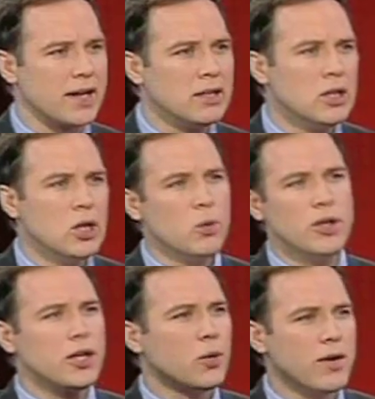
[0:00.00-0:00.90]
say, well,
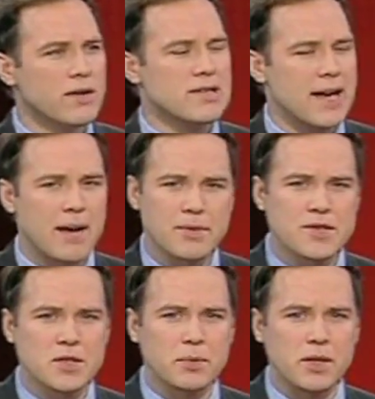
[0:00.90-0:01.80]
when this happens
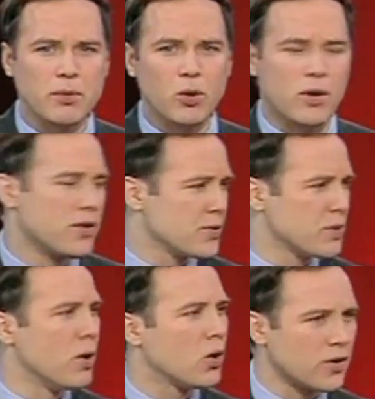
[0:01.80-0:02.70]
to people, where there's
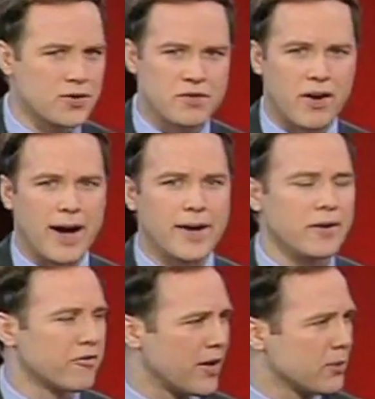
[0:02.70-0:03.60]
smoke, there's fire.
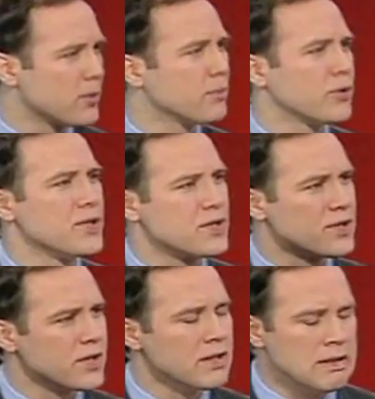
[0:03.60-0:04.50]
If they were
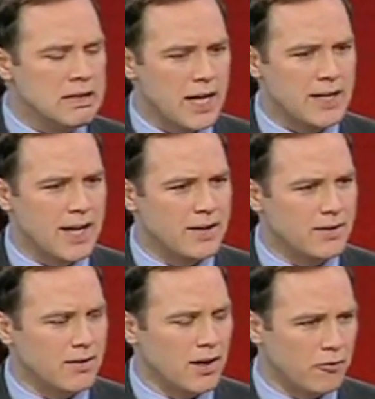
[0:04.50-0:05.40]
imprisoned and
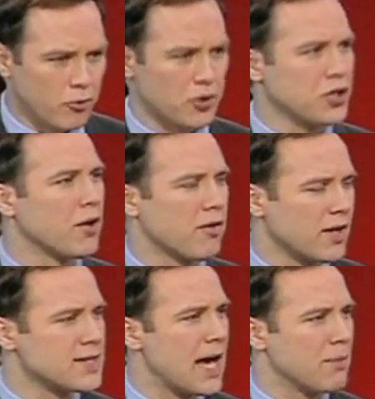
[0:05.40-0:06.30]
unfortunate
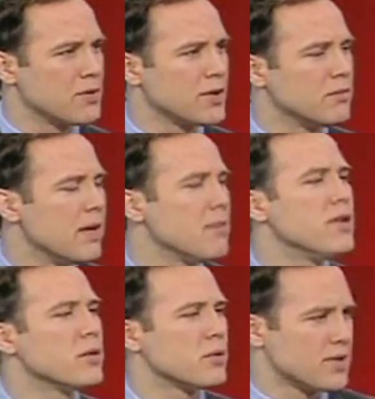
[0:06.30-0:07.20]
things happened to them, maybe
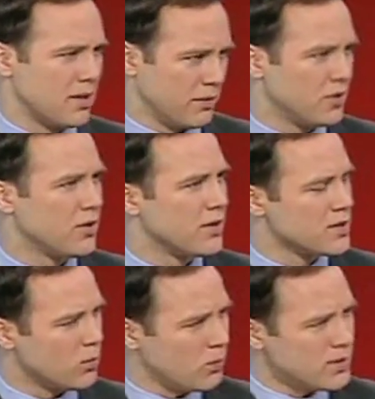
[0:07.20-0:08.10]
there was something to
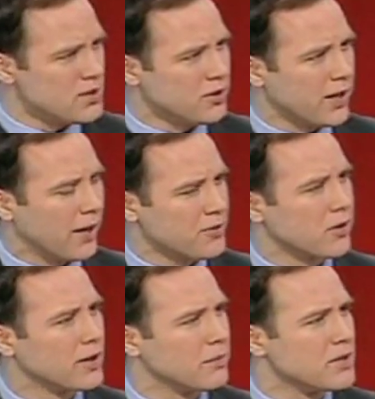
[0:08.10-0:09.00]
this. What's your
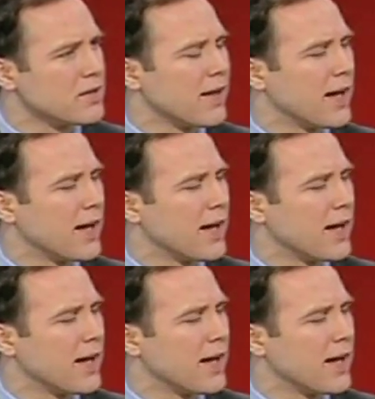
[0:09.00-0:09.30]
counter-argument to